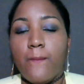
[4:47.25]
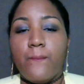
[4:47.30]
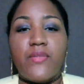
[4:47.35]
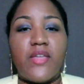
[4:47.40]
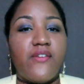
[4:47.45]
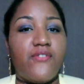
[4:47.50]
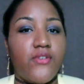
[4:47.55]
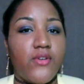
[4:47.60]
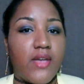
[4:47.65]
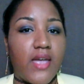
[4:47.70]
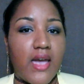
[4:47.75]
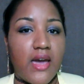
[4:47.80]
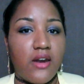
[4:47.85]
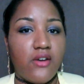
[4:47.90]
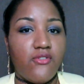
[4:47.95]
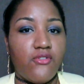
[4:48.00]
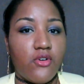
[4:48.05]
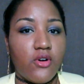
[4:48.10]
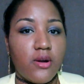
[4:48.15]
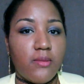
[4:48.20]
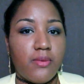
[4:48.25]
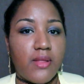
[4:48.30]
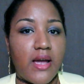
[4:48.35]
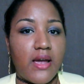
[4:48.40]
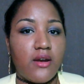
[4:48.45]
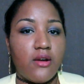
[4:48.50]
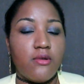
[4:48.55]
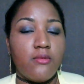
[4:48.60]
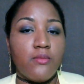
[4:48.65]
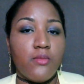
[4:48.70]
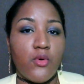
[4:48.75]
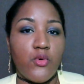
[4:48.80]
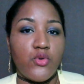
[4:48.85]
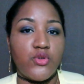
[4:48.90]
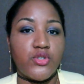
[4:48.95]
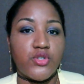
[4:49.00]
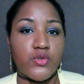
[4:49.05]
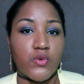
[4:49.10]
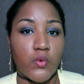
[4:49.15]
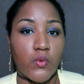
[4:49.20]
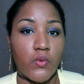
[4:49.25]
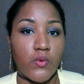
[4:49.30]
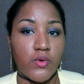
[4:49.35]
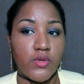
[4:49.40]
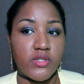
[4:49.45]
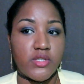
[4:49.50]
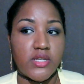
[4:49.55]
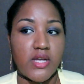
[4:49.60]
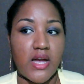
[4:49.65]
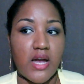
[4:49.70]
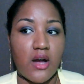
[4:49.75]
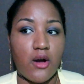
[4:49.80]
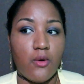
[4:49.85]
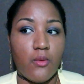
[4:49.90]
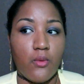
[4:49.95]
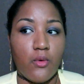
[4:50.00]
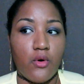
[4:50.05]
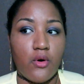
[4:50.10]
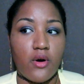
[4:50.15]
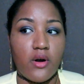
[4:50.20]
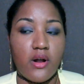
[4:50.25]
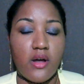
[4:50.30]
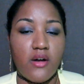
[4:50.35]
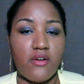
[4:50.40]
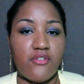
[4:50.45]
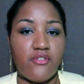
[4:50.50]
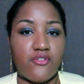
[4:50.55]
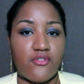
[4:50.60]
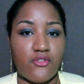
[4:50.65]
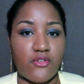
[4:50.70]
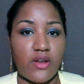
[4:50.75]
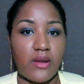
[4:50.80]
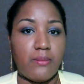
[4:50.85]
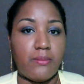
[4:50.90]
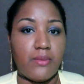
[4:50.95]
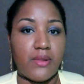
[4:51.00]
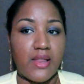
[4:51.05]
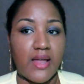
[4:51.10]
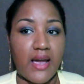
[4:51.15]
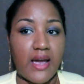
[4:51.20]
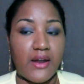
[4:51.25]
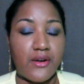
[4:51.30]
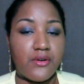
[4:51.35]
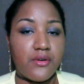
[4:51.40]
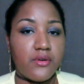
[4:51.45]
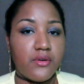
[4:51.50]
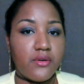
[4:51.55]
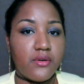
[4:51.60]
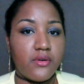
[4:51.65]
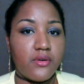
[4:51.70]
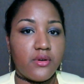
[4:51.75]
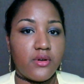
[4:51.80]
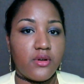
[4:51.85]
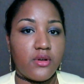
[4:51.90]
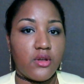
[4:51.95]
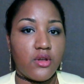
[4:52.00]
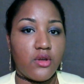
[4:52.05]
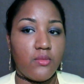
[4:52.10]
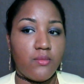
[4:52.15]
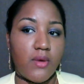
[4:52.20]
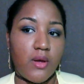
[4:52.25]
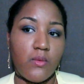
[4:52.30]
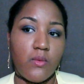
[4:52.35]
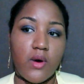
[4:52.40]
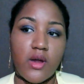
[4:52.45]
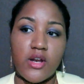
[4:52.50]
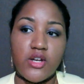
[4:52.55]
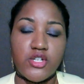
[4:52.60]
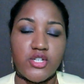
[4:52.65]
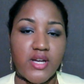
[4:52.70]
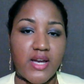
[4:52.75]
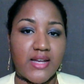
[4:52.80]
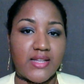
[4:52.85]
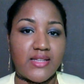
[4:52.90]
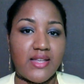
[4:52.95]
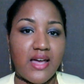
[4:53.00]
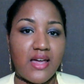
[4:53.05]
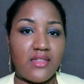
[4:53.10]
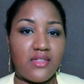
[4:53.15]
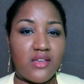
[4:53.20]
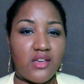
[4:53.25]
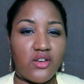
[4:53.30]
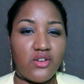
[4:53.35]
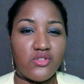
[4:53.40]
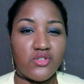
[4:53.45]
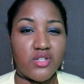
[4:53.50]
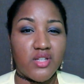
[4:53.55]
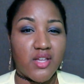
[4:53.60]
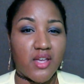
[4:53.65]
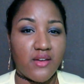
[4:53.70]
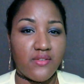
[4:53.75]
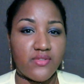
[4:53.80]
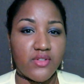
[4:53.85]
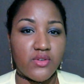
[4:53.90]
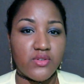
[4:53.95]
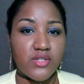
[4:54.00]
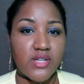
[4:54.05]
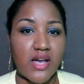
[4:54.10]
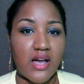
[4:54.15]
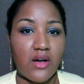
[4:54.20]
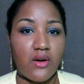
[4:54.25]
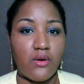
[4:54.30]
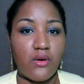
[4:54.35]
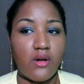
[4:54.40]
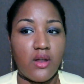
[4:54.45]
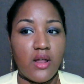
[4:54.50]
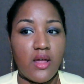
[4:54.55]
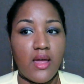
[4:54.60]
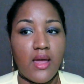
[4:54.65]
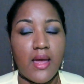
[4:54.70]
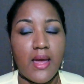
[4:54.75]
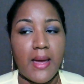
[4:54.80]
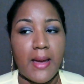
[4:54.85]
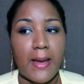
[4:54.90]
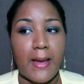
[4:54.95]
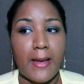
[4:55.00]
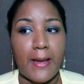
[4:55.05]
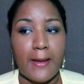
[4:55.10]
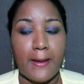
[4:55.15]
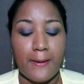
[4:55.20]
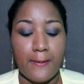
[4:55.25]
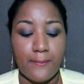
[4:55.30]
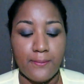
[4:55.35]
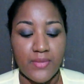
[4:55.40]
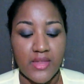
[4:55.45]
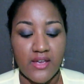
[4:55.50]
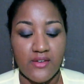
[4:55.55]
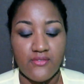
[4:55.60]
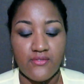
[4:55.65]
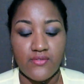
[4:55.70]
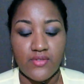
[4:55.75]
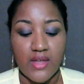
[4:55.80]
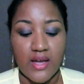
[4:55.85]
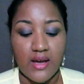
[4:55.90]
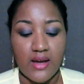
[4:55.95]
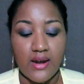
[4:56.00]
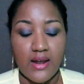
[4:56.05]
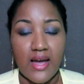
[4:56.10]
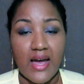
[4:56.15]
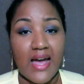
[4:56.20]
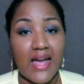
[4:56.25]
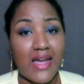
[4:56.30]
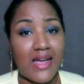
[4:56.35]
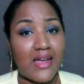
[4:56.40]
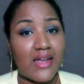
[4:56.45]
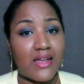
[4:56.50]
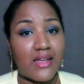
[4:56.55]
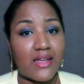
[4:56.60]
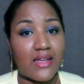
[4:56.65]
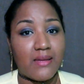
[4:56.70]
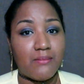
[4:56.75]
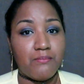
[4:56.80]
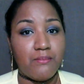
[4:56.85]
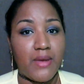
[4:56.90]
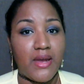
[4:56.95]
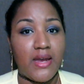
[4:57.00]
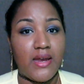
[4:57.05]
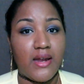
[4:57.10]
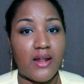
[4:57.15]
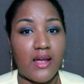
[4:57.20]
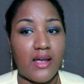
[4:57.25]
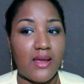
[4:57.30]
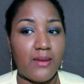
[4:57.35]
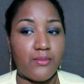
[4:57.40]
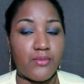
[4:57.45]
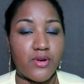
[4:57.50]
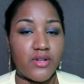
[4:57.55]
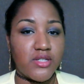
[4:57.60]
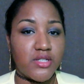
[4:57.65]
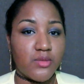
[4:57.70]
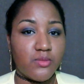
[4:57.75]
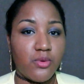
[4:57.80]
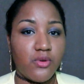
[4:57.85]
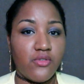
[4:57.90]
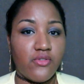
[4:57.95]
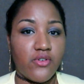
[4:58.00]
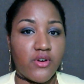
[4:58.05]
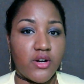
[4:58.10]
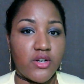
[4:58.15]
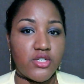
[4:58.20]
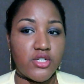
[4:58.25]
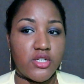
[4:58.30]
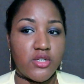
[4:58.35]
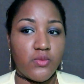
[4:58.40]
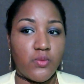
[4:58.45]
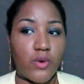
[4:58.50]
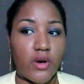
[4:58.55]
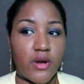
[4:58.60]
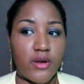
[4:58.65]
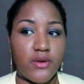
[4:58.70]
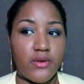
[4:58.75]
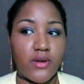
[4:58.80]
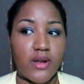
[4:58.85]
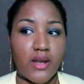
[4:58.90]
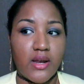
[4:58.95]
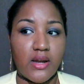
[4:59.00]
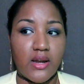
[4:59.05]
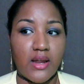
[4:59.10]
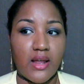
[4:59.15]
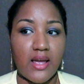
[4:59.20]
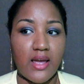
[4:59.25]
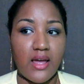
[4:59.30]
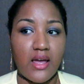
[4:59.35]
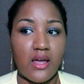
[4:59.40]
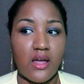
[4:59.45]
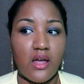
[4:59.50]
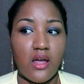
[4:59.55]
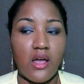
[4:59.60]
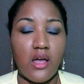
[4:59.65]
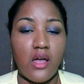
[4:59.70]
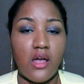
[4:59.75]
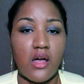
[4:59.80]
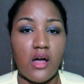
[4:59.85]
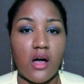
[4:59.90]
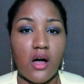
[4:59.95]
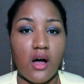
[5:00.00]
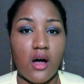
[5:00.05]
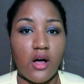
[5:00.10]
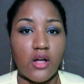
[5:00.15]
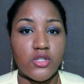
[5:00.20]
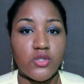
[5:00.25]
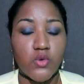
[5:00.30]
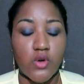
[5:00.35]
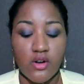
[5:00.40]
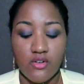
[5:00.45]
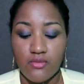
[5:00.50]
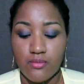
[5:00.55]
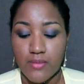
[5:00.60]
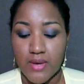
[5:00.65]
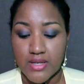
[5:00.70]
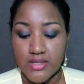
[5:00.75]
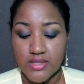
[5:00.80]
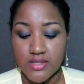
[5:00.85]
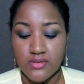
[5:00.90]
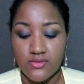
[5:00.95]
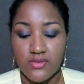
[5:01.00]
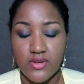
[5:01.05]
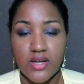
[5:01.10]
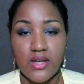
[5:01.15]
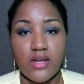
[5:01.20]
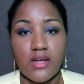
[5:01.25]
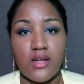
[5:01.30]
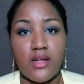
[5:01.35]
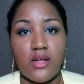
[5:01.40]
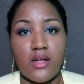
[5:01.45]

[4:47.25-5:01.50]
If you can't afford a planner, most schools award a free planner. You may want to check that. They usually give those out. If not, I made a printable version where you can get all 12 months of it.